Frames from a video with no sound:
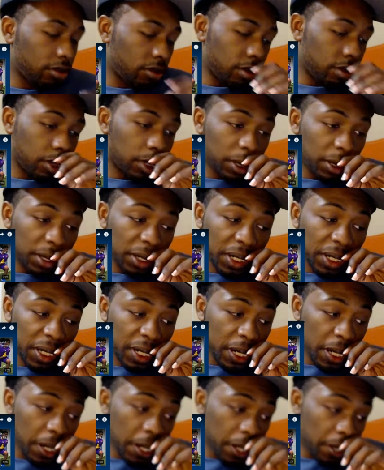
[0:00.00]
A
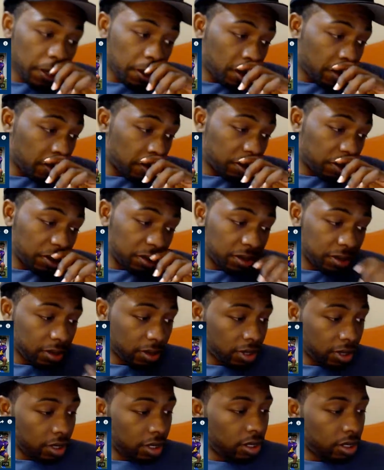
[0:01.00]
lot longer.
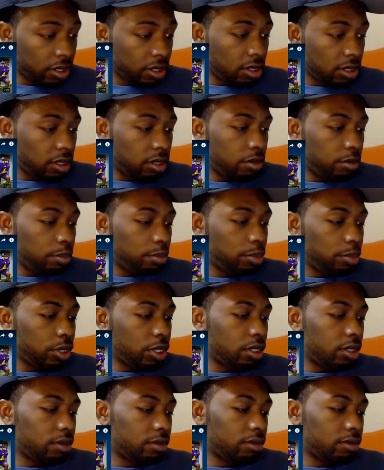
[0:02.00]

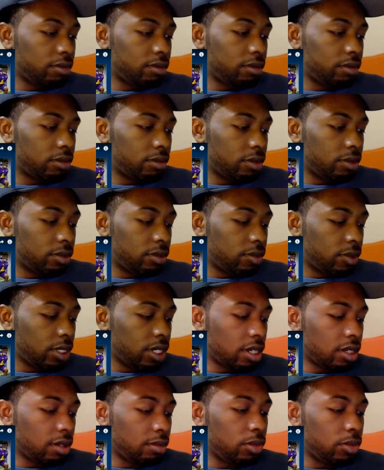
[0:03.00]
But we got
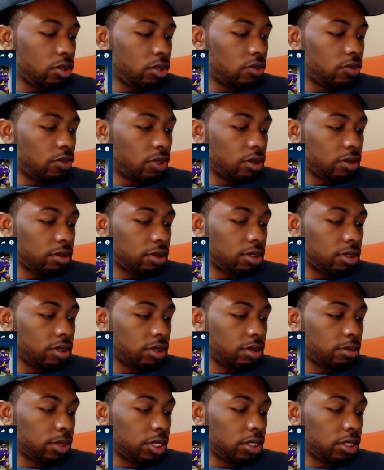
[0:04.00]
to move on to
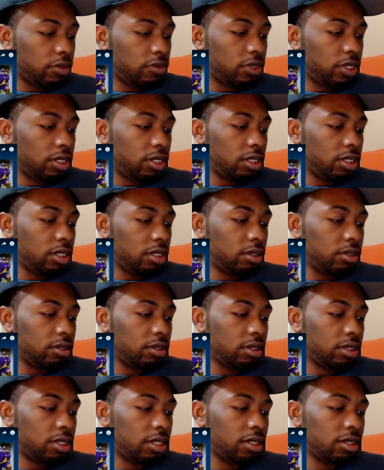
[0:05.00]
some other videos
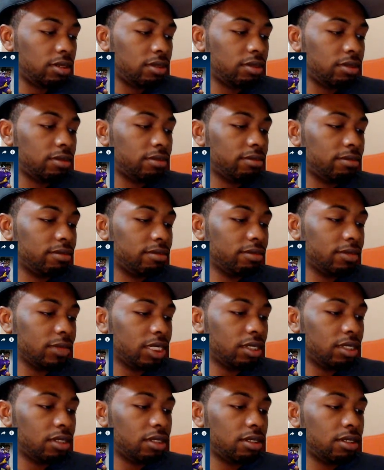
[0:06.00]
now.
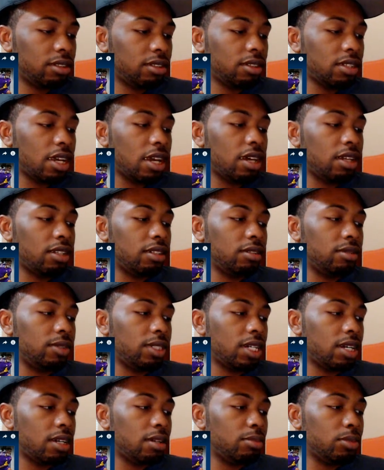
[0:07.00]
Sadly, we got
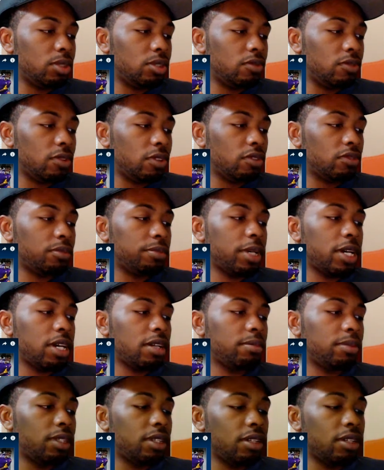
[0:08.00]
to move on from Adam
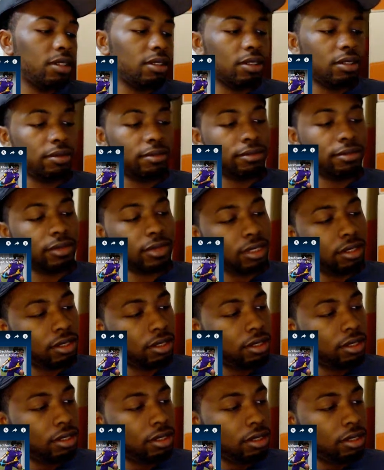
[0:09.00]
Thielen.
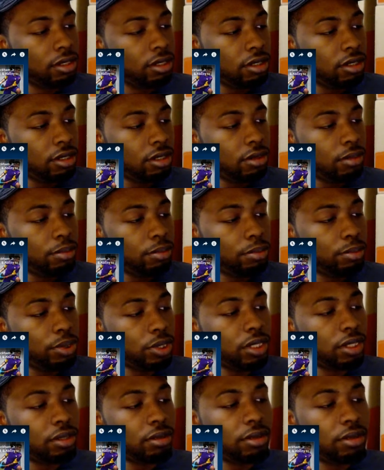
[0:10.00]

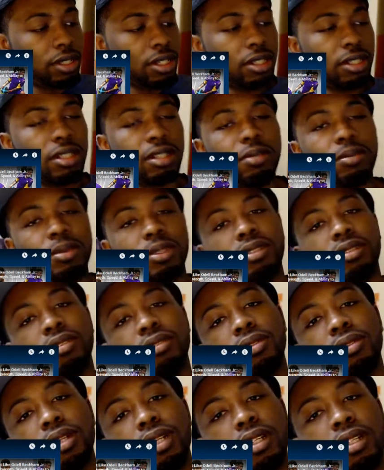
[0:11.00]
But like, comment,
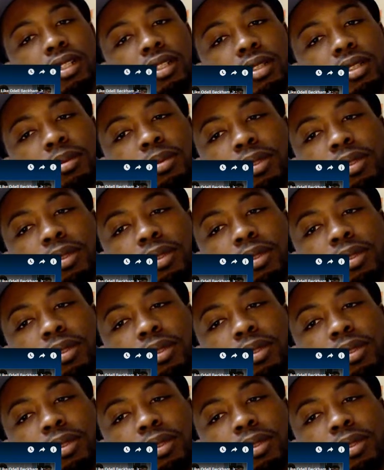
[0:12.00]
subscribe.